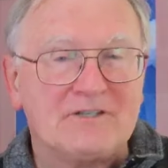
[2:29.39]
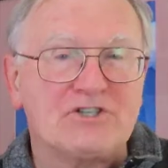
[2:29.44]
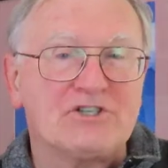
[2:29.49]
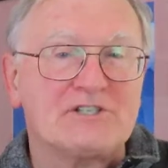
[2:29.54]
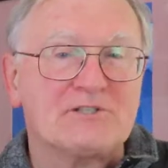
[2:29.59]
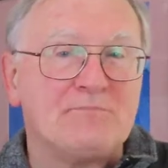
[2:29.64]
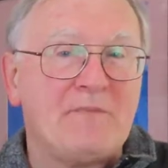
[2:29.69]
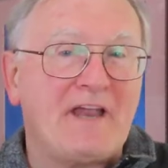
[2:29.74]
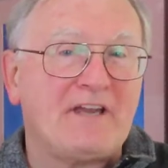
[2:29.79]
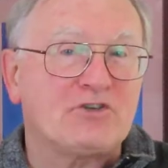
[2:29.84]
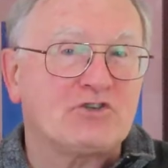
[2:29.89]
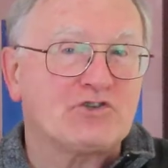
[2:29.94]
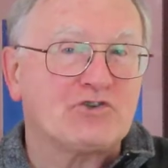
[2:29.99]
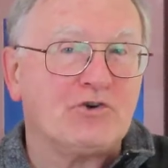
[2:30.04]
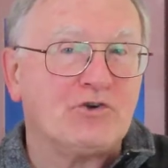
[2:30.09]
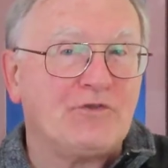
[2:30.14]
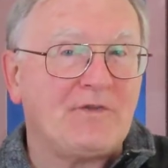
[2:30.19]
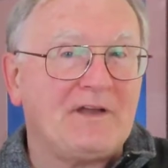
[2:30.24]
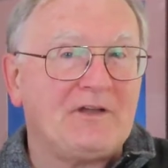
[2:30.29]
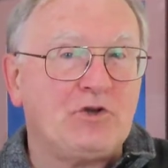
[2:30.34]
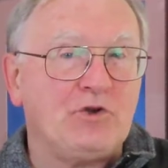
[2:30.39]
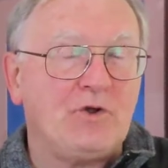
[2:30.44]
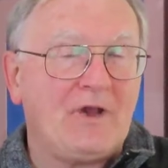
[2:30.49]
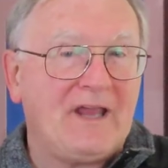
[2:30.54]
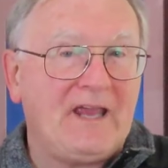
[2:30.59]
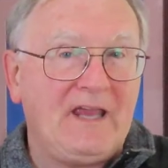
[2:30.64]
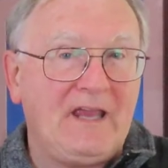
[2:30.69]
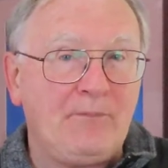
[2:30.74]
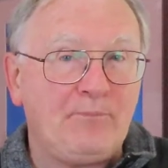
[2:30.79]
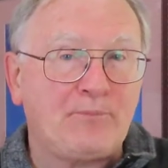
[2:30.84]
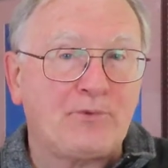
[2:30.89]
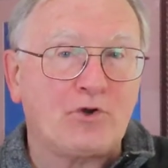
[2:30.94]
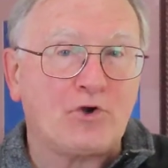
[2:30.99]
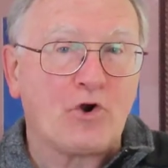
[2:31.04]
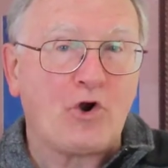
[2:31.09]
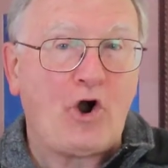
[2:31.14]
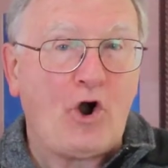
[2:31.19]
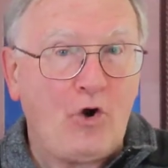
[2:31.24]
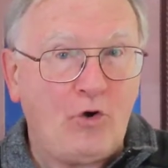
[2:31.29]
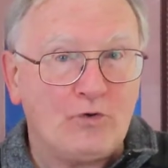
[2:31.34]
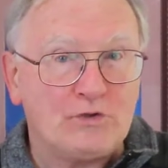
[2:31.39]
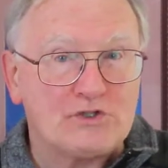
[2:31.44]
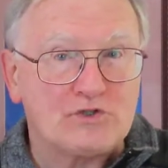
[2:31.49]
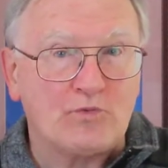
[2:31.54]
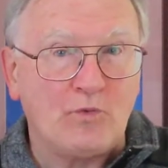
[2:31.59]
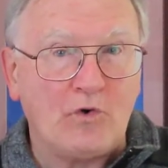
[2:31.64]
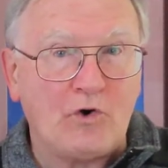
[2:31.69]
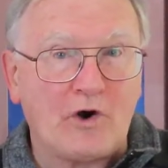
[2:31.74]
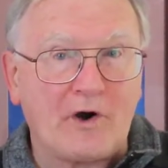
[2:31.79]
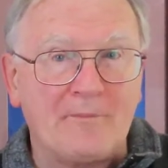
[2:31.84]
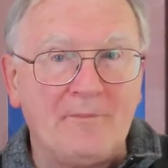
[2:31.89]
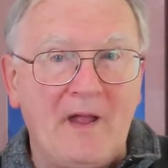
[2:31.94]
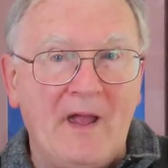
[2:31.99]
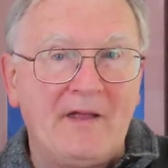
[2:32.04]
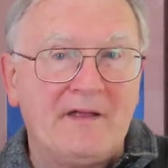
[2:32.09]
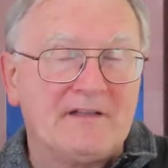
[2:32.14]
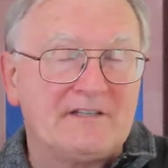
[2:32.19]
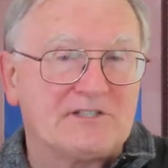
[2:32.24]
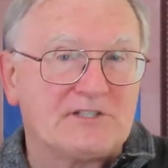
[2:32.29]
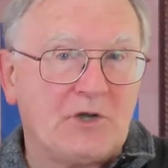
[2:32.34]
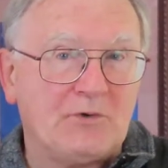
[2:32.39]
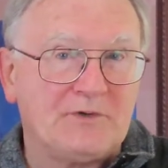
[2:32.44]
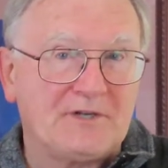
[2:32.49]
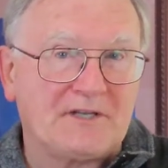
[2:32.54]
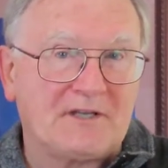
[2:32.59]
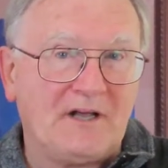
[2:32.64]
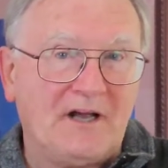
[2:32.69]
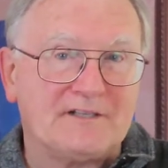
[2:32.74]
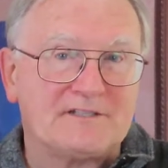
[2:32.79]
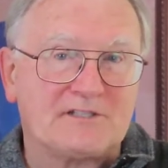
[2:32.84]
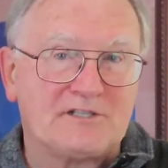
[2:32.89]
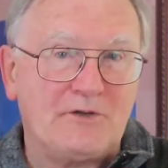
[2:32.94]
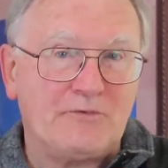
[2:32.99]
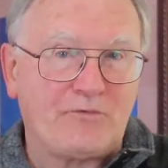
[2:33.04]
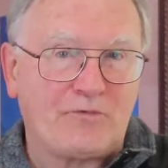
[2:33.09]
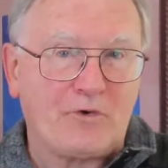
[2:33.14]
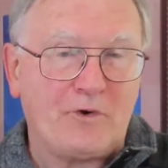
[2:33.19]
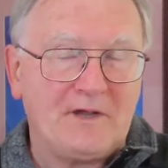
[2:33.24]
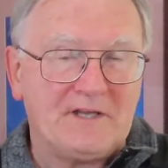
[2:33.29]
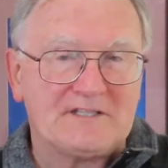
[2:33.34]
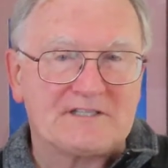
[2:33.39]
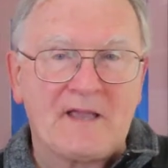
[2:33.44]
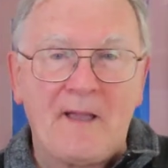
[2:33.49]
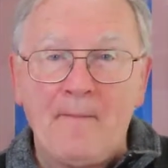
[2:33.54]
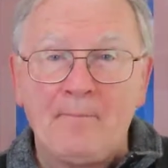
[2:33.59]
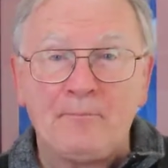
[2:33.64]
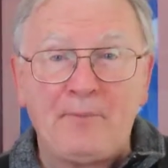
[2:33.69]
Just make sure that you keep your hose warm so it doesn't freeze.